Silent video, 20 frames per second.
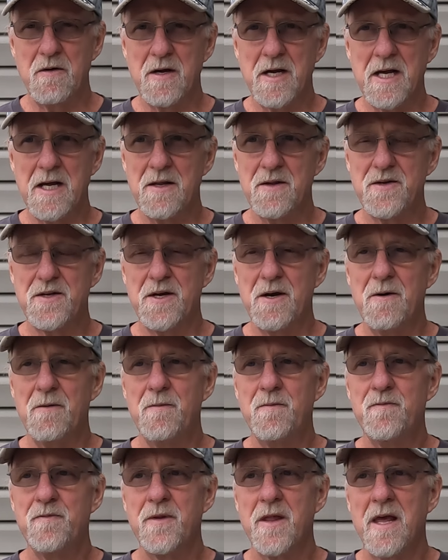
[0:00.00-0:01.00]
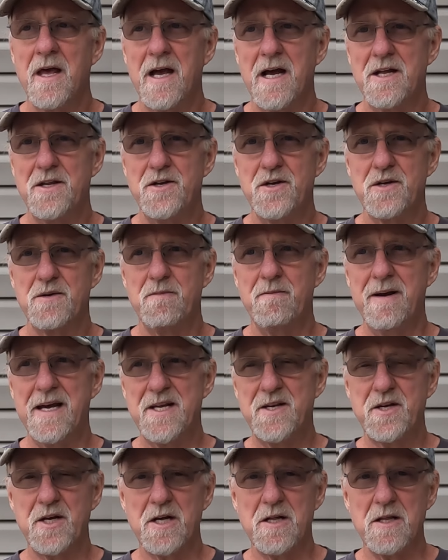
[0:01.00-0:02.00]
doing it, so I just
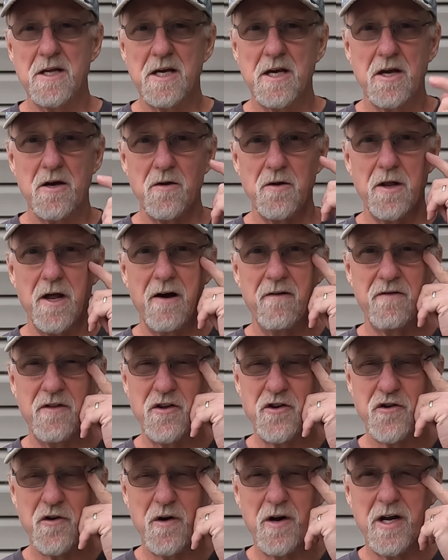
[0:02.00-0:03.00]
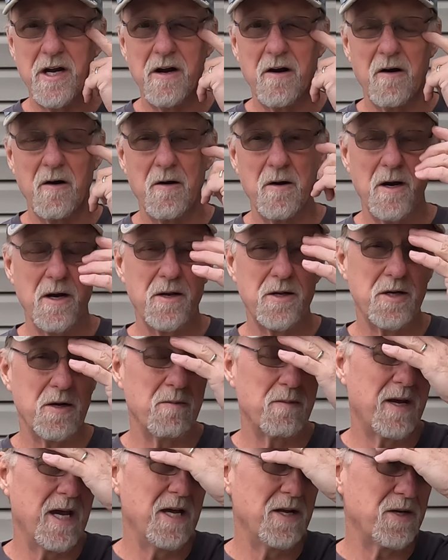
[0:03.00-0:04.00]
basically killed off the tree, or in
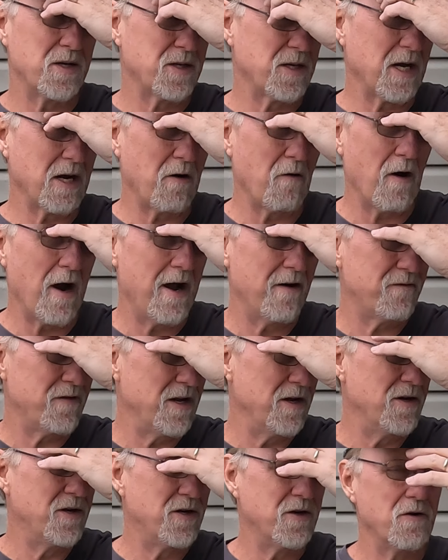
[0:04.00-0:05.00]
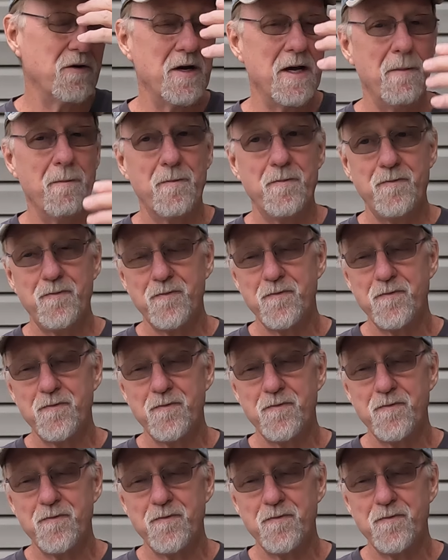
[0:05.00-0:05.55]
some cases I grafted to it.